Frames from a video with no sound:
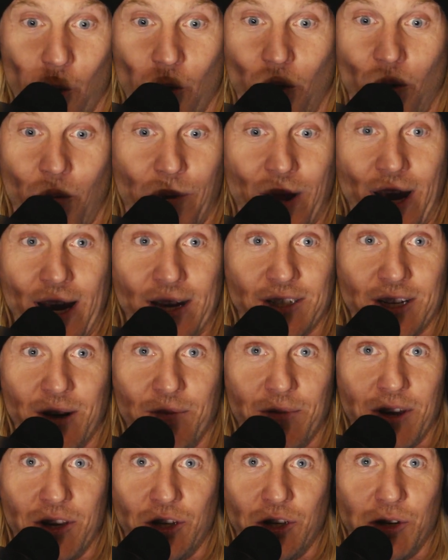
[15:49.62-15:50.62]
we'll plan
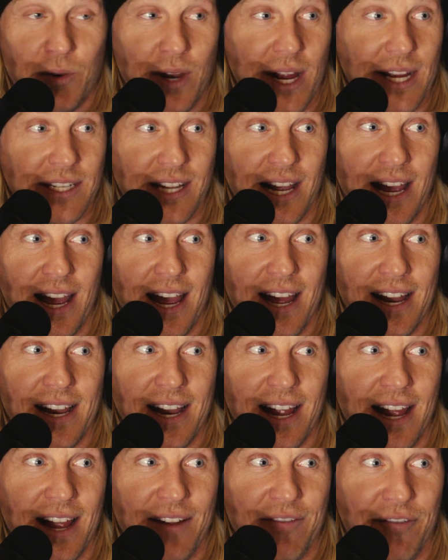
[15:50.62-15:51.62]
something 2 days
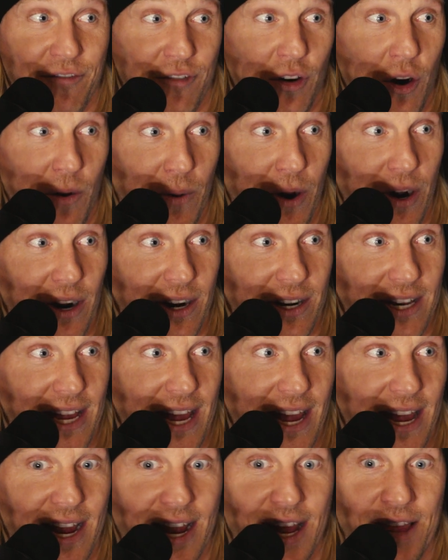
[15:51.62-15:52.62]
ahead for a park
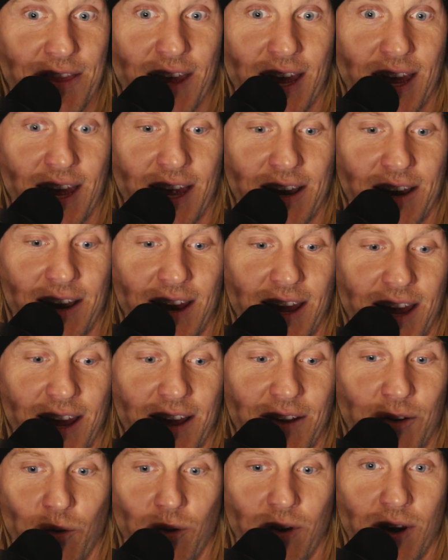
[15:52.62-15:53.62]
day, and then
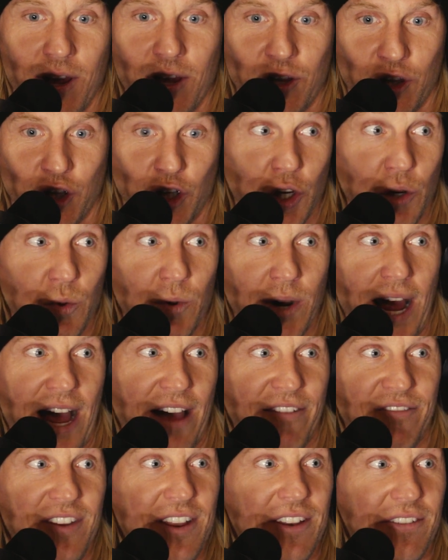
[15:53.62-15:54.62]

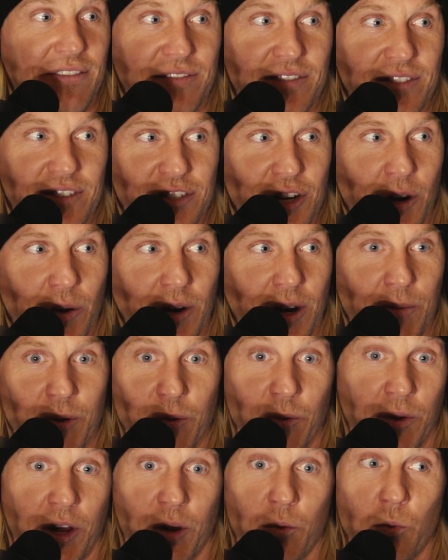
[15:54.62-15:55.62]
2.5 feet of snow are
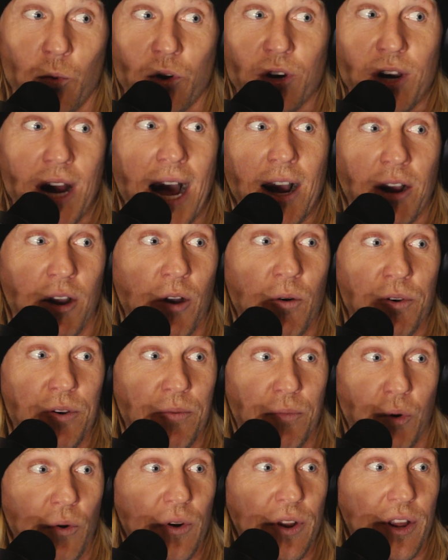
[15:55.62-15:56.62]
coming. We're like, we're not going to
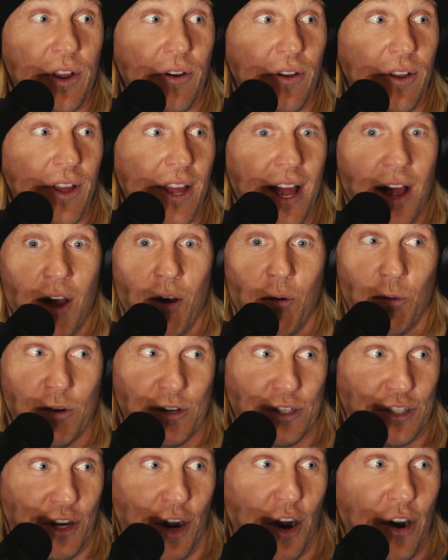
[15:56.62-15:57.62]
Boreal.
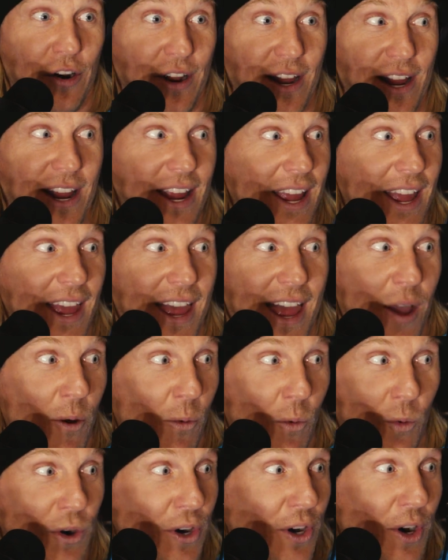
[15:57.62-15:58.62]
We're sorry.
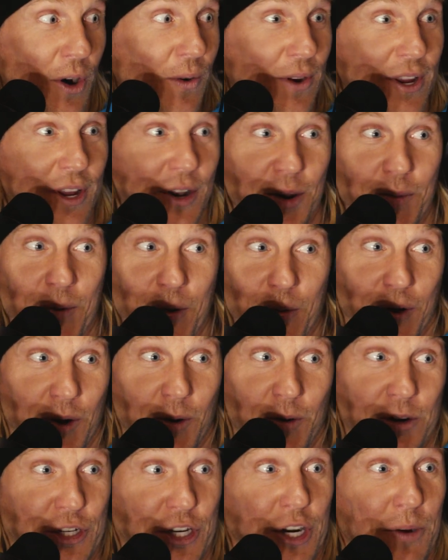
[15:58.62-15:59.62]
We're going, you know what I mean? We're
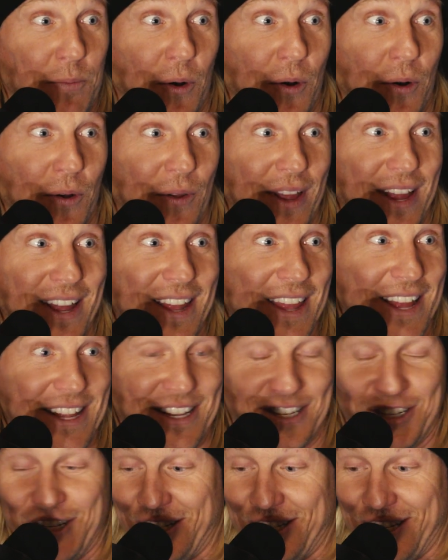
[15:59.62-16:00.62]
going to SugarBowl. And
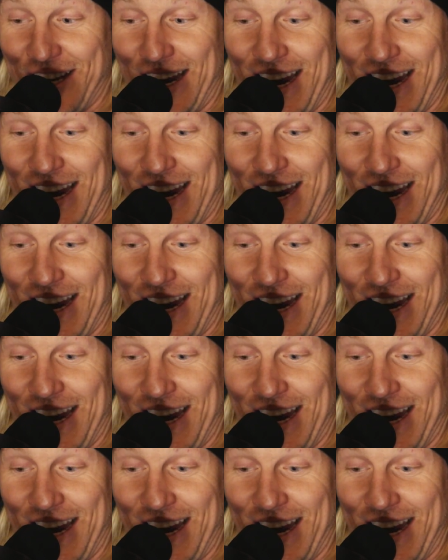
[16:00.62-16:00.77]
it's just